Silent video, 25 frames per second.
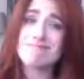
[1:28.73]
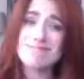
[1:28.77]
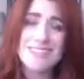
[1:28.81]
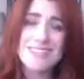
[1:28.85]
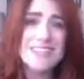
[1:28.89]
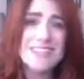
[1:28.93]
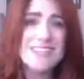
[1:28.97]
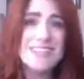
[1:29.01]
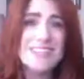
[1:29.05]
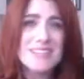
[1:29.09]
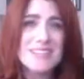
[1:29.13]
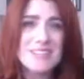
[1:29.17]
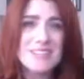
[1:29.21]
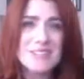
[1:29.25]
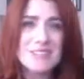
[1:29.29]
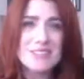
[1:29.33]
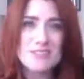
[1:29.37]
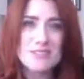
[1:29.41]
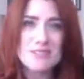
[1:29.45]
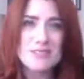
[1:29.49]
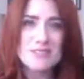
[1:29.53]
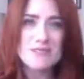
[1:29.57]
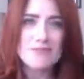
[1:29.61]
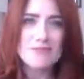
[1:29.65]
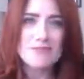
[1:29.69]
that there's
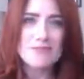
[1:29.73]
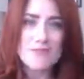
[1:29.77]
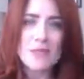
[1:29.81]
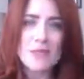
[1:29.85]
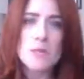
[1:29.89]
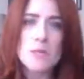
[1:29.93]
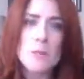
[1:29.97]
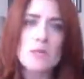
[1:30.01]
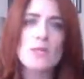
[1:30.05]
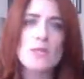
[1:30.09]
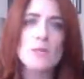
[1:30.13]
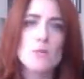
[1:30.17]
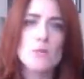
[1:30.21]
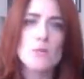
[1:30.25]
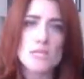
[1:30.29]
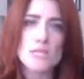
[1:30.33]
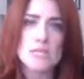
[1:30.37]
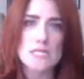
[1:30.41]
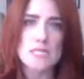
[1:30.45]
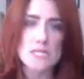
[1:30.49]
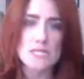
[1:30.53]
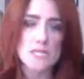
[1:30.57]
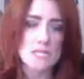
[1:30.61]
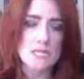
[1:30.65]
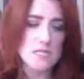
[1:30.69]
fundamental
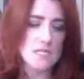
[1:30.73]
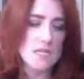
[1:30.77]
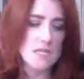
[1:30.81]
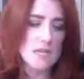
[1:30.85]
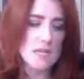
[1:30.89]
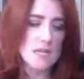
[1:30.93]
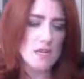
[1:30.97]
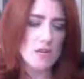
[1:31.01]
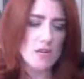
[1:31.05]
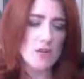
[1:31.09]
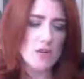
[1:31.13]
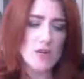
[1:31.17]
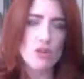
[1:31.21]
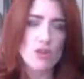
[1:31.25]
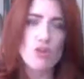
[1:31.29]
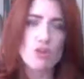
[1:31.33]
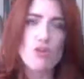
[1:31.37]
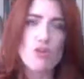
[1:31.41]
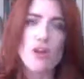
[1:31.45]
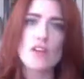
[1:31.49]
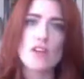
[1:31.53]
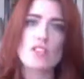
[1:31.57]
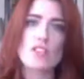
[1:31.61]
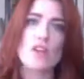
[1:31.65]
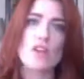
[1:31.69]
pieces that are
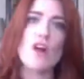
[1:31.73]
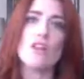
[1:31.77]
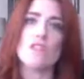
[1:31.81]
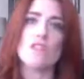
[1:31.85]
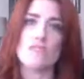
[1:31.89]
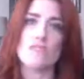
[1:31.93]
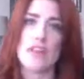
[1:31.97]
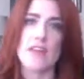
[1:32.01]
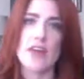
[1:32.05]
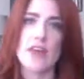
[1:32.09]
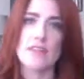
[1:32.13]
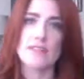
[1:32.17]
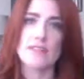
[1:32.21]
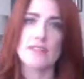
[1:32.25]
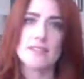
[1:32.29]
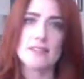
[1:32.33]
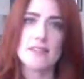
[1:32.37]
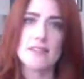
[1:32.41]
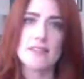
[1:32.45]
across all of that.